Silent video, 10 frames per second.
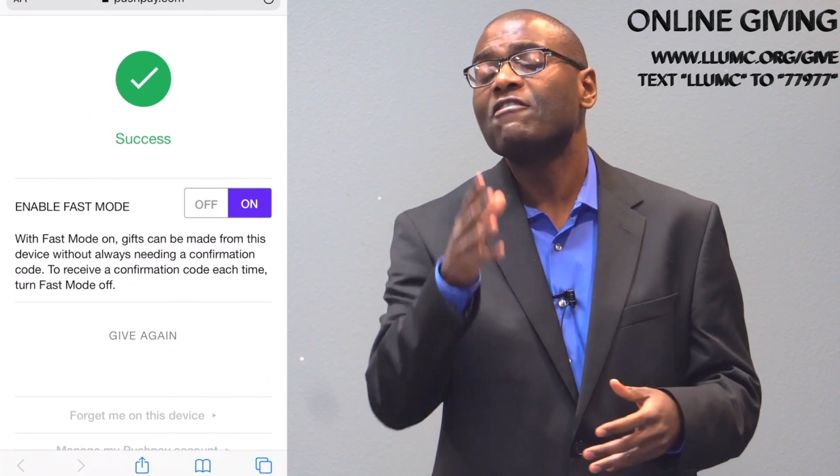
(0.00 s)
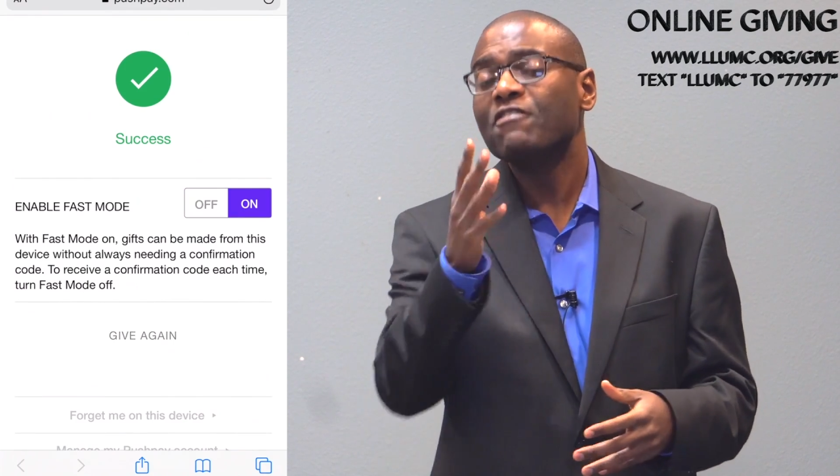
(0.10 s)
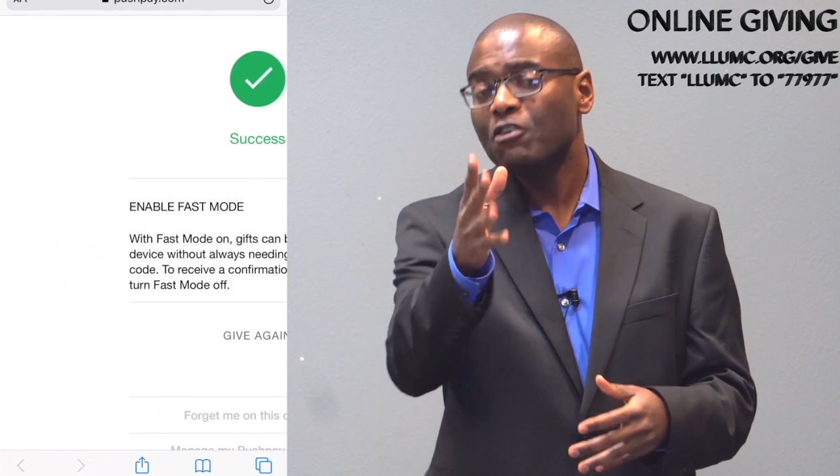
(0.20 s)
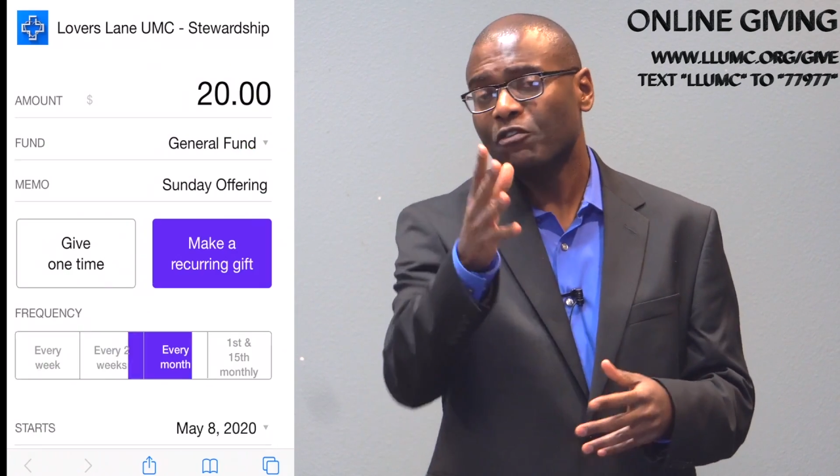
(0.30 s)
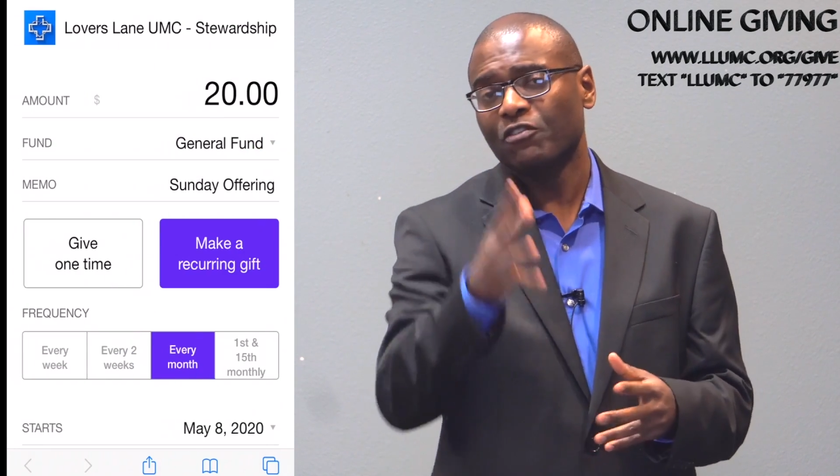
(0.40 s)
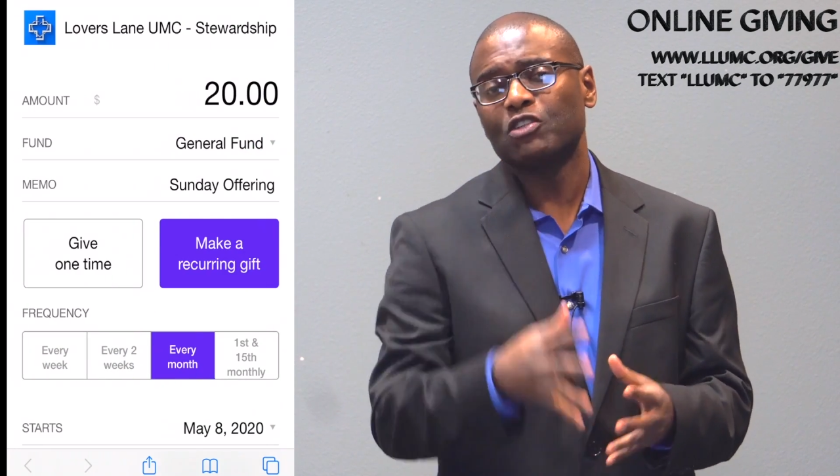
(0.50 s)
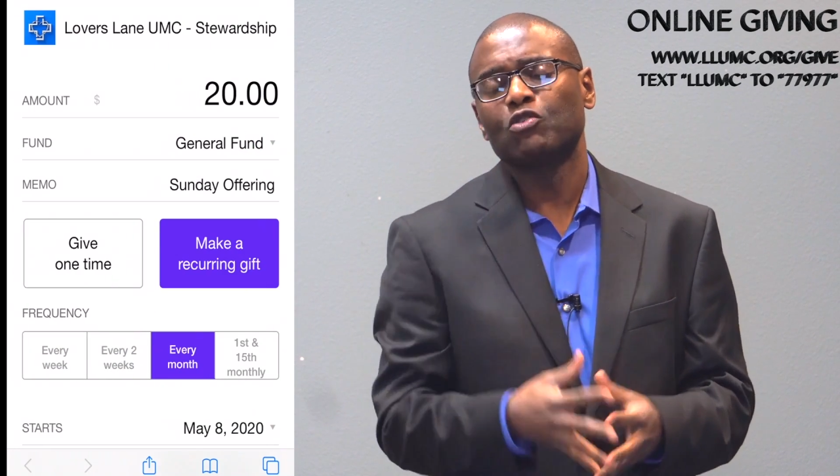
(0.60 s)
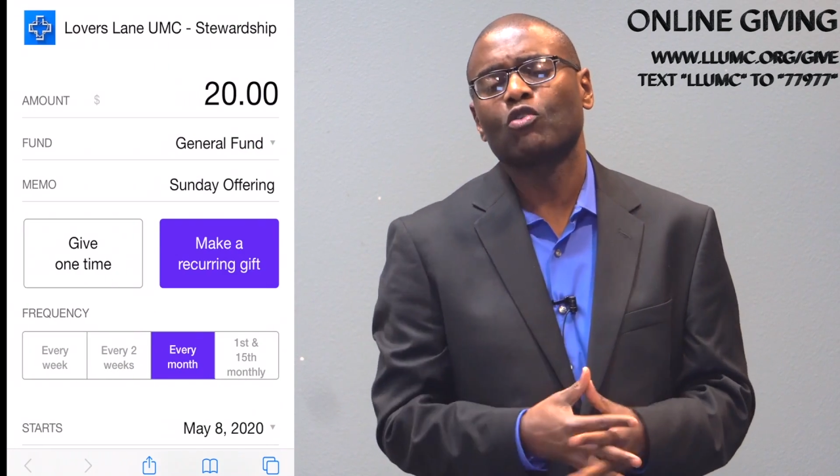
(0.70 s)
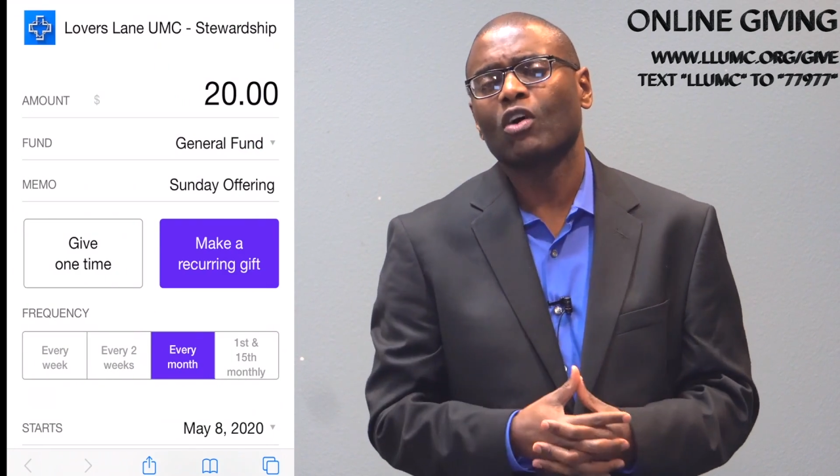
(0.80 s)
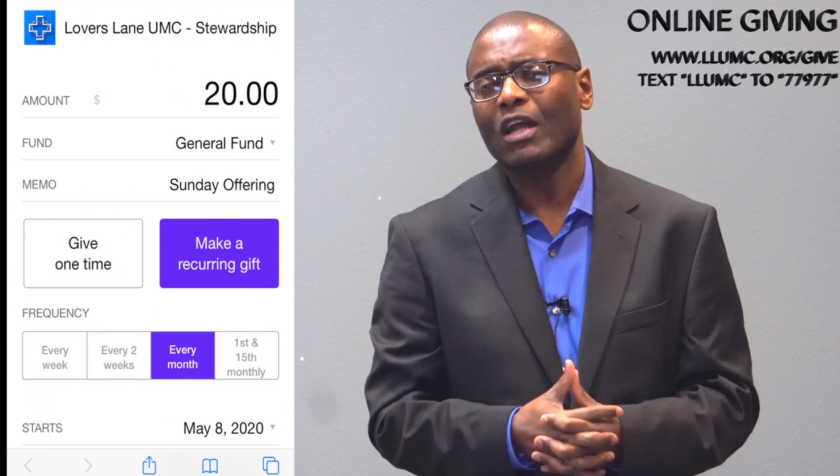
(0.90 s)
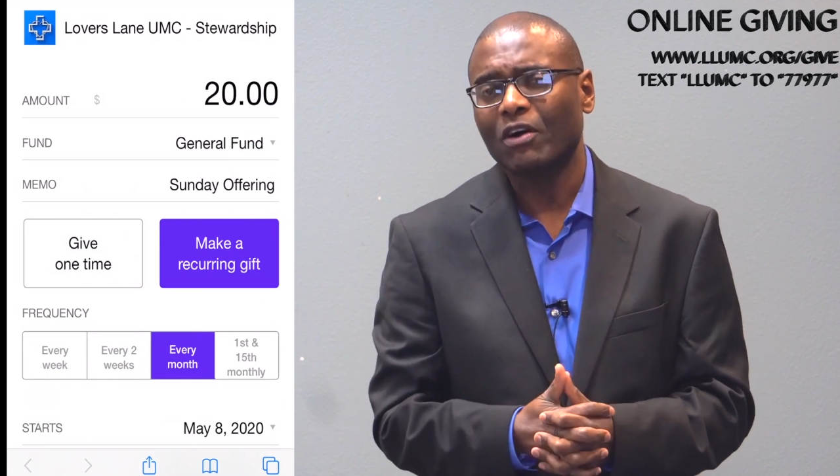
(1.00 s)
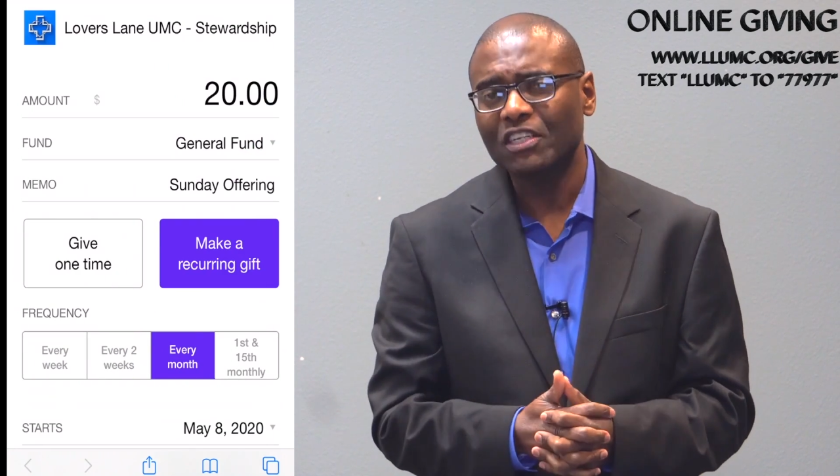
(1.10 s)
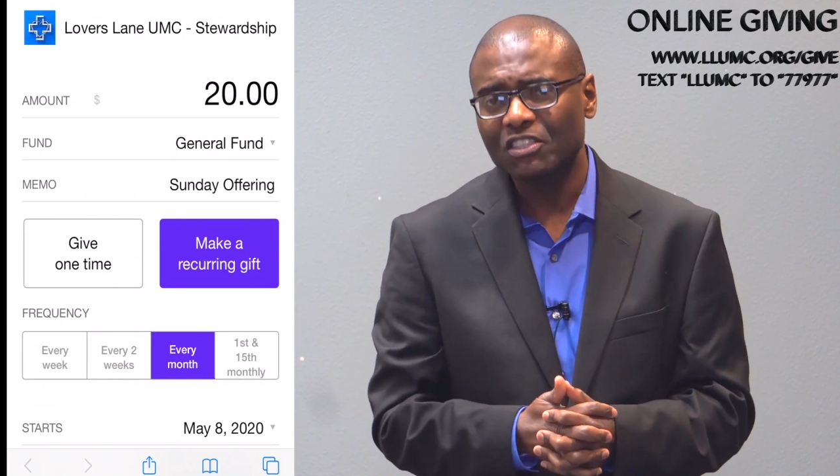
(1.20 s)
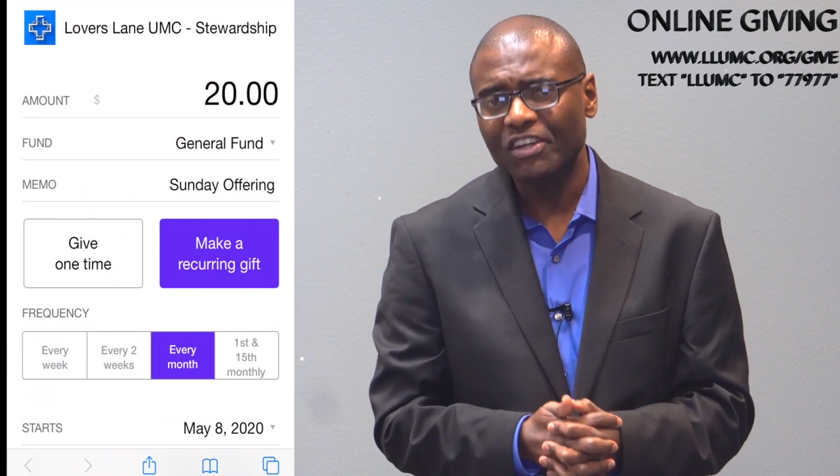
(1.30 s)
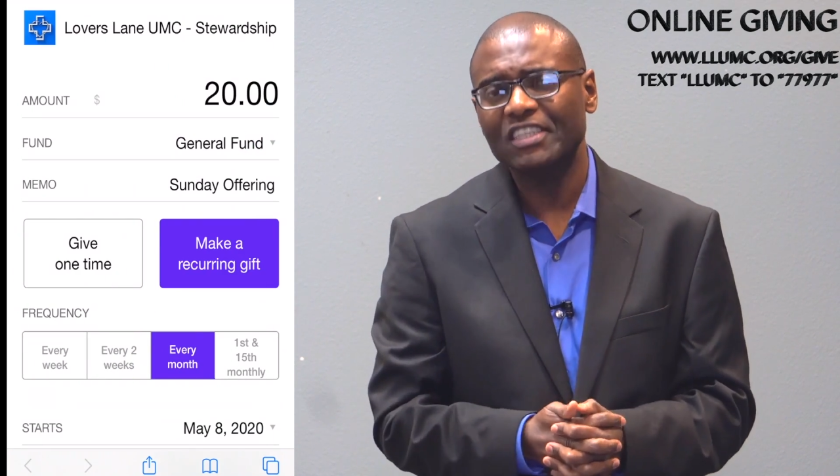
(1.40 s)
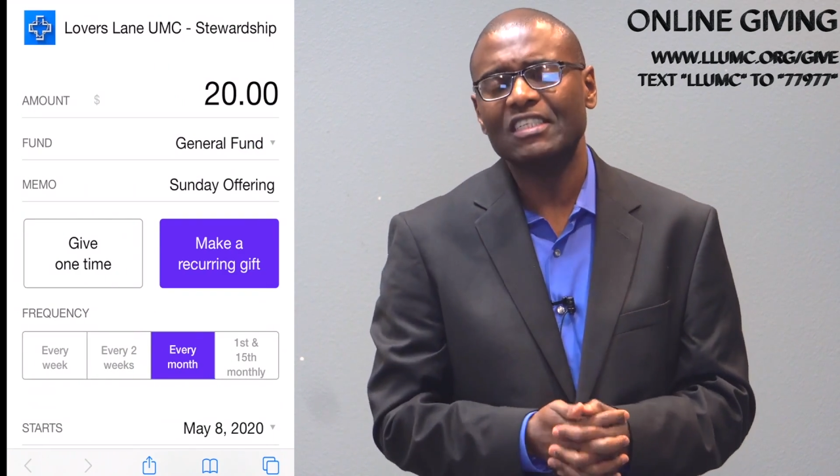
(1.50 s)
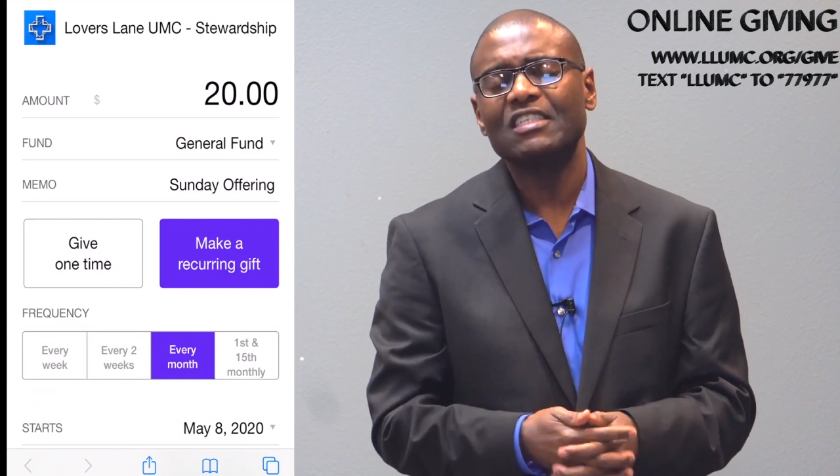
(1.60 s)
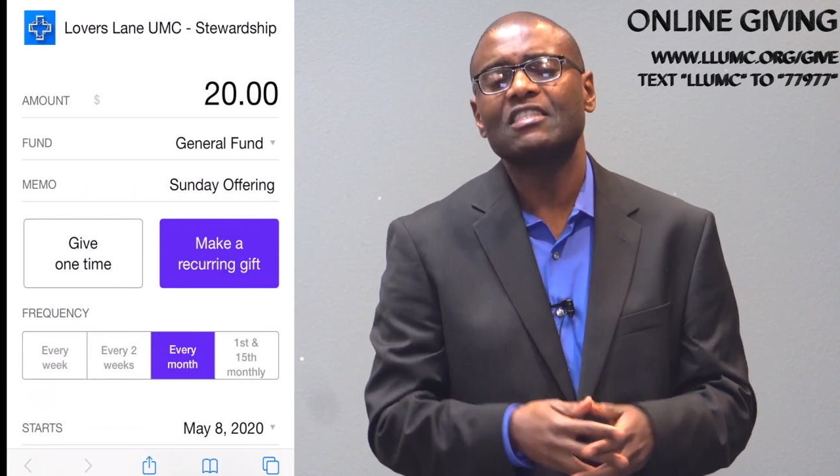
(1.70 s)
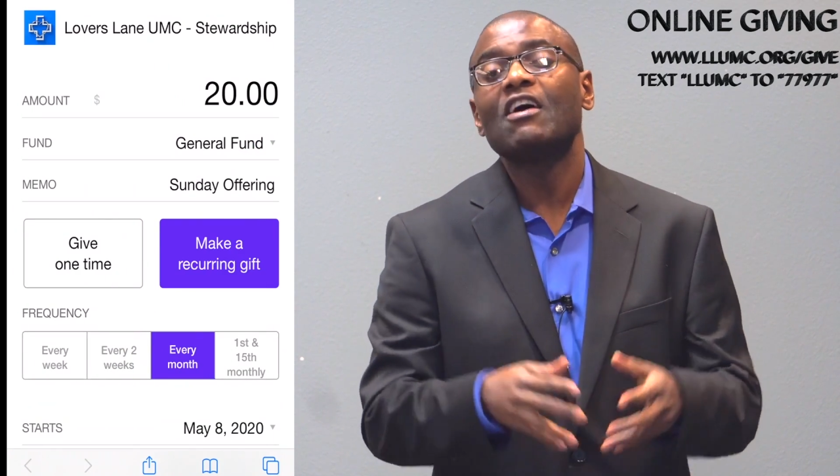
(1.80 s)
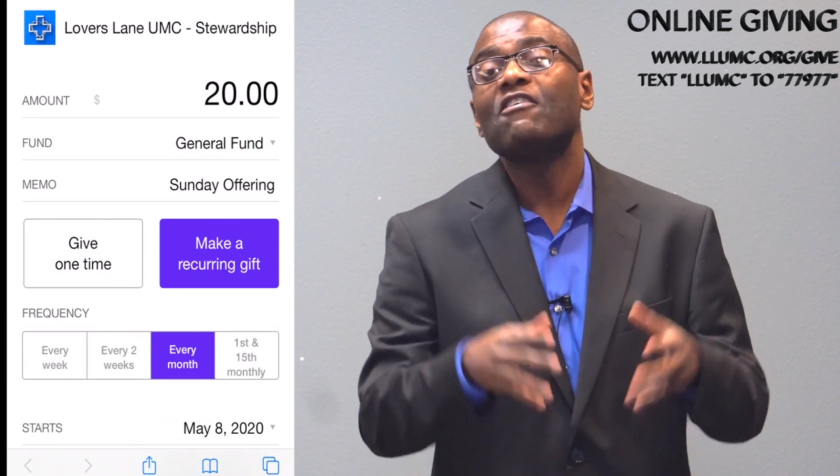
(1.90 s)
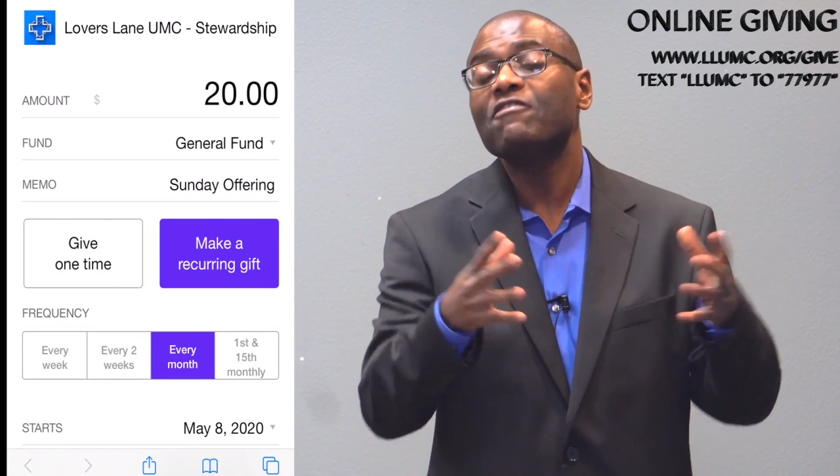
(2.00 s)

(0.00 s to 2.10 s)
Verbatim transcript: feel free to call our treasures.